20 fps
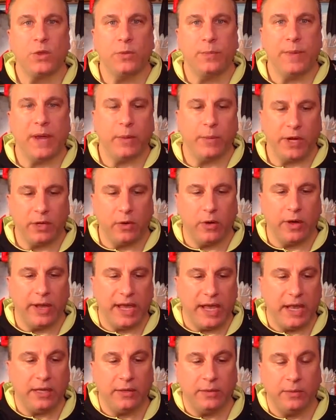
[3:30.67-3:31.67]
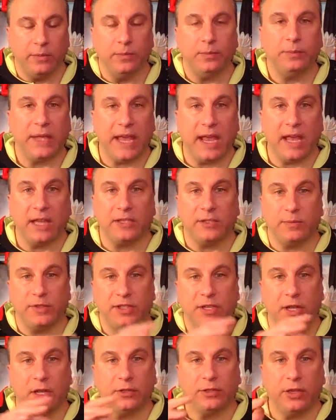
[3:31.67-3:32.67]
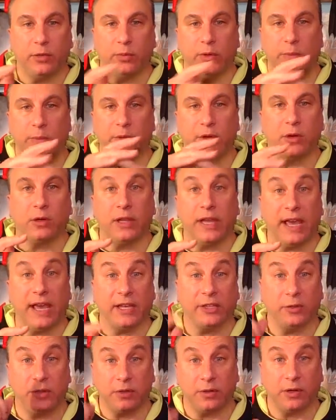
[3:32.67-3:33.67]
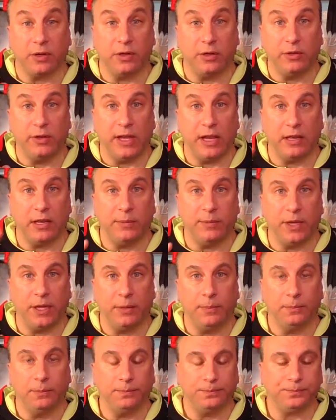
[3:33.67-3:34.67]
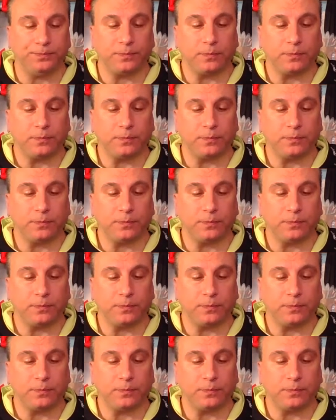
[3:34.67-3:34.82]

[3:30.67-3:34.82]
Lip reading: You might want to go ahead and add some salt to the rim of your glass, which we're going to do that in a minute.